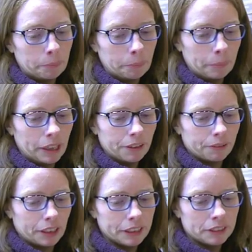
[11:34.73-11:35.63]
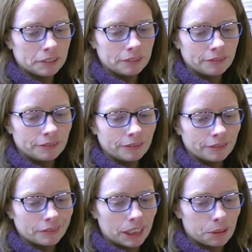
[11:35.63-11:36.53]
But otherwise,
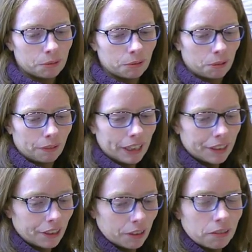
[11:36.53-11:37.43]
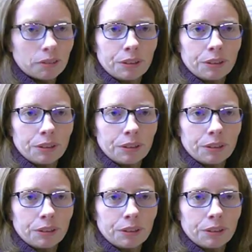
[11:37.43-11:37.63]
we're ready to go.